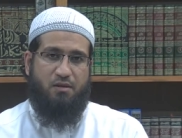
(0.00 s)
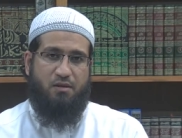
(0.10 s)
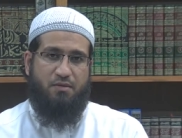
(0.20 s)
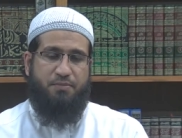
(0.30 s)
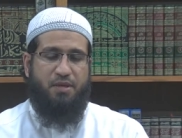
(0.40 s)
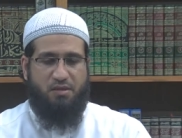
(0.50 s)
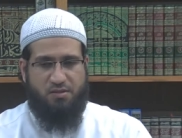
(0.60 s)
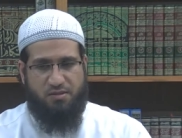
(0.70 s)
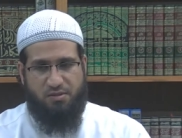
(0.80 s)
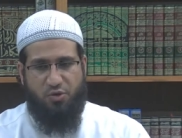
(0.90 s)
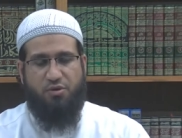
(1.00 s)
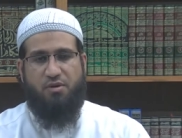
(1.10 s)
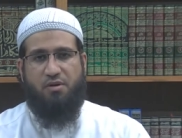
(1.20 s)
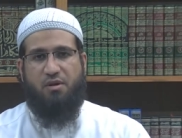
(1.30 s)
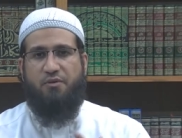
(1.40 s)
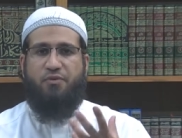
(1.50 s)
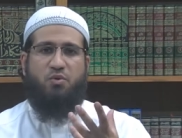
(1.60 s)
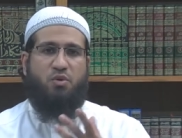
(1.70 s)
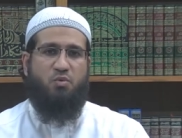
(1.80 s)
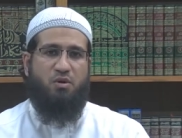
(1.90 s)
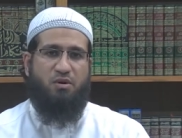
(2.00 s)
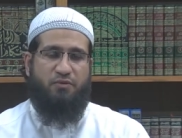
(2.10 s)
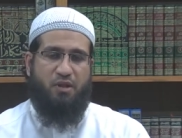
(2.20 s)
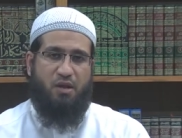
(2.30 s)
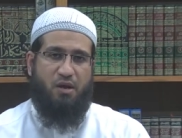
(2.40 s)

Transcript: being certain of the reward of Allah.